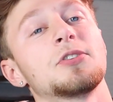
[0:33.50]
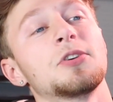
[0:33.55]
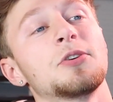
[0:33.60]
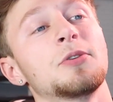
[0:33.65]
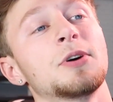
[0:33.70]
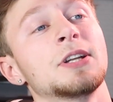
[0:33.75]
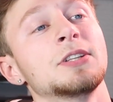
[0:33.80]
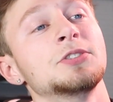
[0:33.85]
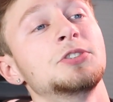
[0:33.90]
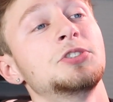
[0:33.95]

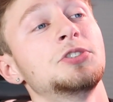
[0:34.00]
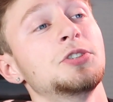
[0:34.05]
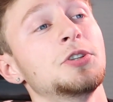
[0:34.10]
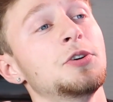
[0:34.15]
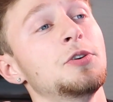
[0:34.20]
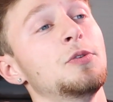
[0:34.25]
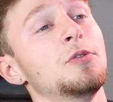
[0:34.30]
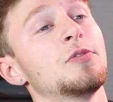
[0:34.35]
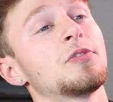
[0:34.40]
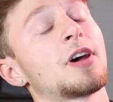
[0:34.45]
doing
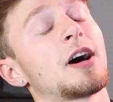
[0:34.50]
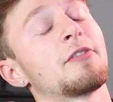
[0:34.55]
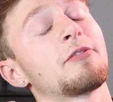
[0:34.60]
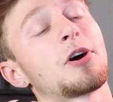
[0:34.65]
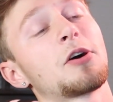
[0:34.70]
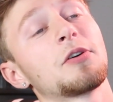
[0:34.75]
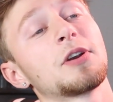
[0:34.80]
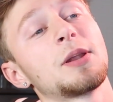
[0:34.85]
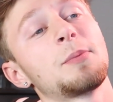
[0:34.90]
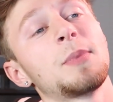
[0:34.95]
shoes. I've
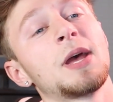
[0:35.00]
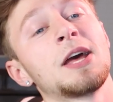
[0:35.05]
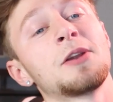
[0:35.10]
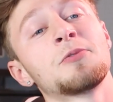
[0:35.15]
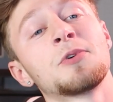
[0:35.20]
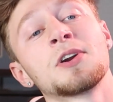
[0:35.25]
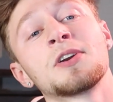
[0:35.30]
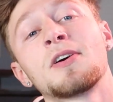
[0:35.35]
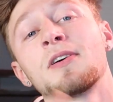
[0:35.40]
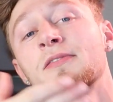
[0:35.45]
already made
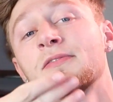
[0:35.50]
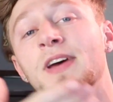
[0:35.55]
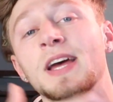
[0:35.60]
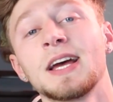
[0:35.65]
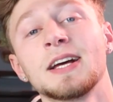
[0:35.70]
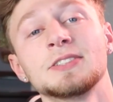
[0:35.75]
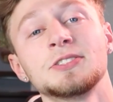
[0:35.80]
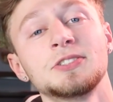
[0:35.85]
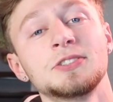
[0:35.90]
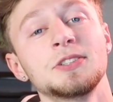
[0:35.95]
one on
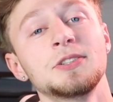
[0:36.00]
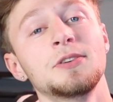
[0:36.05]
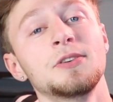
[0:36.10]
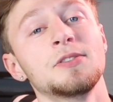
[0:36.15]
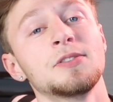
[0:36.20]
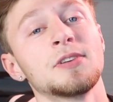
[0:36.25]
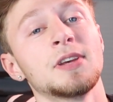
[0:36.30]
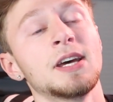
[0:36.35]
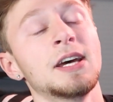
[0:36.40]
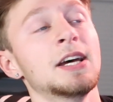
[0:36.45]
Vans
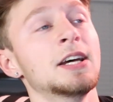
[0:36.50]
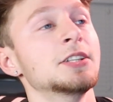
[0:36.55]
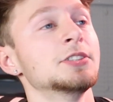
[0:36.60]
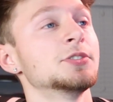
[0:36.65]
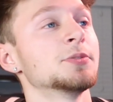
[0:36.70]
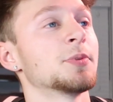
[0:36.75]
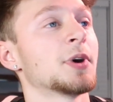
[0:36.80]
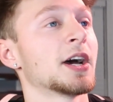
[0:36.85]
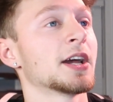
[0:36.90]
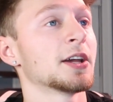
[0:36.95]
shoes. You
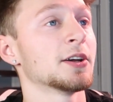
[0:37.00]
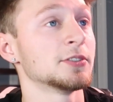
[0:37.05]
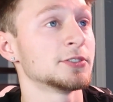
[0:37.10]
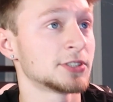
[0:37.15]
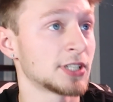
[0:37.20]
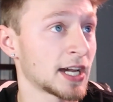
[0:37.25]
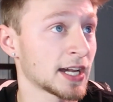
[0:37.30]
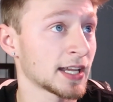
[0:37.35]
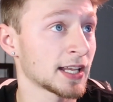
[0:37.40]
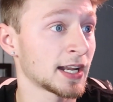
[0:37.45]
should probably go
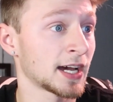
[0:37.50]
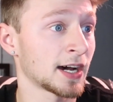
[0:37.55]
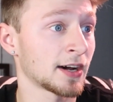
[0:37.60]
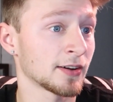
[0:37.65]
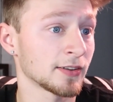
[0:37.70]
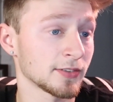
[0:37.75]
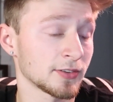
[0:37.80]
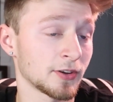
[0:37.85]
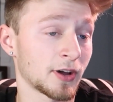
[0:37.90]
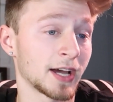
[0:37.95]
check it
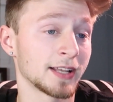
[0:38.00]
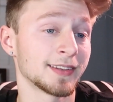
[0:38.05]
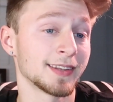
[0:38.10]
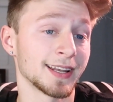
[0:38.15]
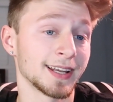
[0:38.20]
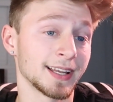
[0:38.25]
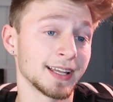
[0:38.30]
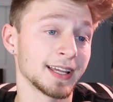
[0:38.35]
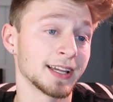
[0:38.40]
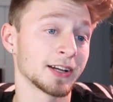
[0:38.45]
out. So I
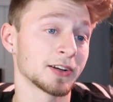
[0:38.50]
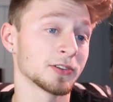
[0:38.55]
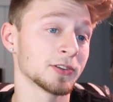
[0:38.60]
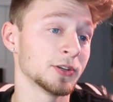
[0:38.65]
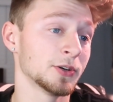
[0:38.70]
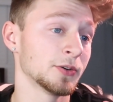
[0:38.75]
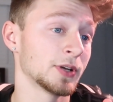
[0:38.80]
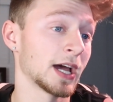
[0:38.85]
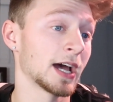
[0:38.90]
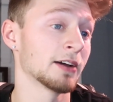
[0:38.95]
didn't
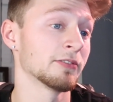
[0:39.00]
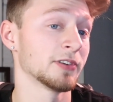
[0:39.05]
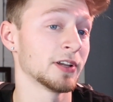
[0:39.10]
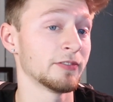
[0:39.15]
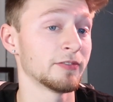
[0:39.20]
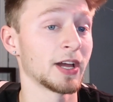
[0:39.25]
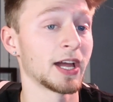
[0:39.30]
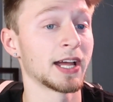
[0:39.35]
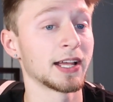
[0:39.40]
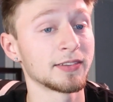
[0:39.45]
include every
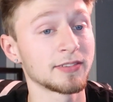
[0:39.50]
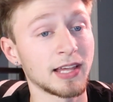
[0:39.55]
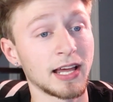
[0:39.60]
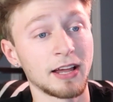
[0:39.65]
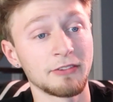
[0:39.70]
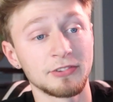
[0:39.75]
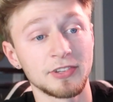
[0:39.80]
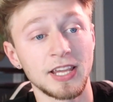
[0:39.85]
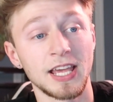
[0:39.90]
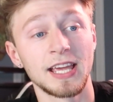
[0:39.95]
Vans that
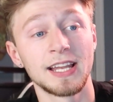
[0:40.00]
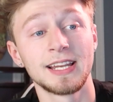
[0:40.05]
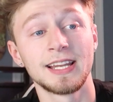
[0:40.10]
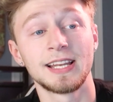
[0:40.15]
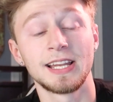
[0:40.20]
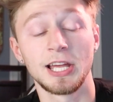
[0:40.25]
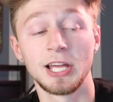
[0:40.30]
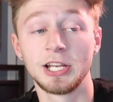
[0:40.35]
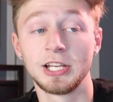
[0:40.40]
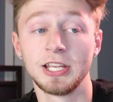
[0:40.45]
I've
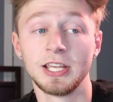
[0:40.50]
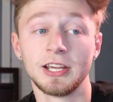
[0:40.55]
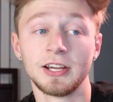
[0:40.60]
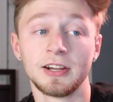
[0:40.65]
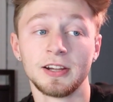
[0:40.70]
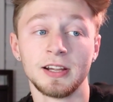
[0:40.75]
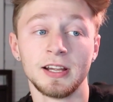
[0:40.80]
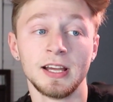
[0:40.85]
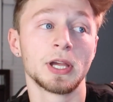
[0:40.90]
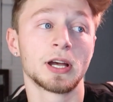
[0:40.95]
skated in
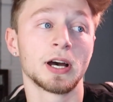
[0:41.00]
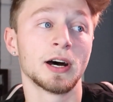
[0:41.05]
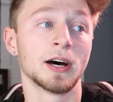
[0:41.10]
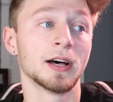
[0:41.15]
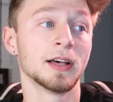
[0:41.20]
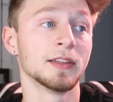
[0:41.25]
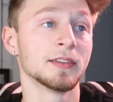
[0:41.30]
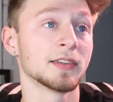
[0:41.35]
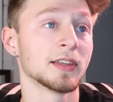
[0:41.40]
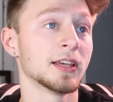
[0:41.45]
here
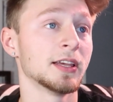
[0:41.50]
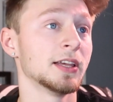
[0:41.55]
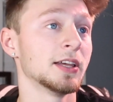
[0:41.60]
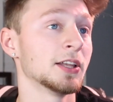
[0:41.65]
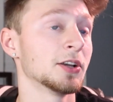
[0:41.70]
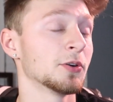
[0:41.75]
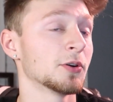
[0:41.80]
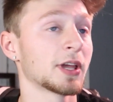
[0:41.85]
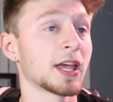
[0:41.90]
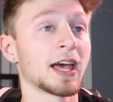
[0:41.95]
because
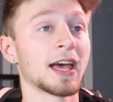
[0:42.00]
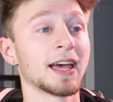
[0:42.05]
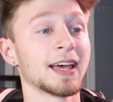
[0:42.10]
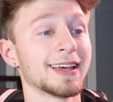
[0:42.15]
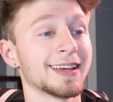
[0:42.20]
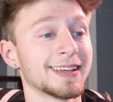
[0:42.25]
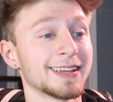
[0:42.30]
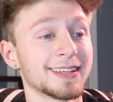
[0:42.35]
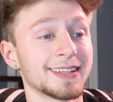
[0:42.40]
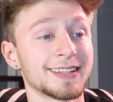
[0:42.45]

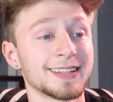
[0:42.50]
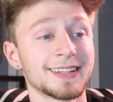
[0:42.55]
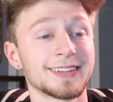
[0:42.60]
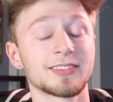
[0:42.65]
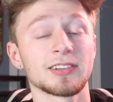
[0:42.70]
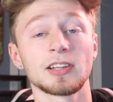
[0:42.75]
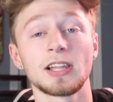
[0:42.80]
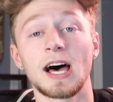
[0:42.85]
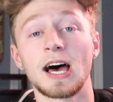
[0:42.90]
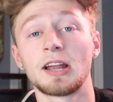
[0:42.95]

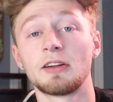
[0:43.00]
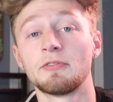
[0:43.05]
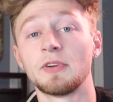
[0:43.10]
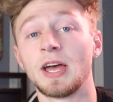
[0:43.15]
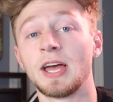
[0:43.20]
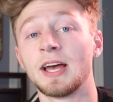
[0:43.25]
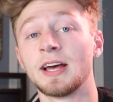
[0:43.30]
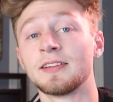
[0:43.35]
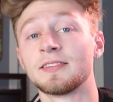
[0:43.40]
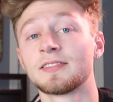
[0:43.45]
it's a lot of
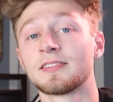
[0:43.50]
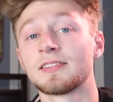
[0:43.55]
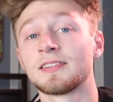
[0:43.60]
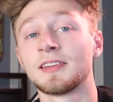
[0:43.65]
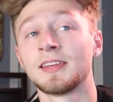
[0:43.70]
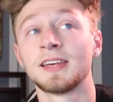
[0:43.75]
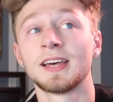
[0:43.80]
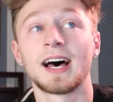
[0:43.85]
Vans.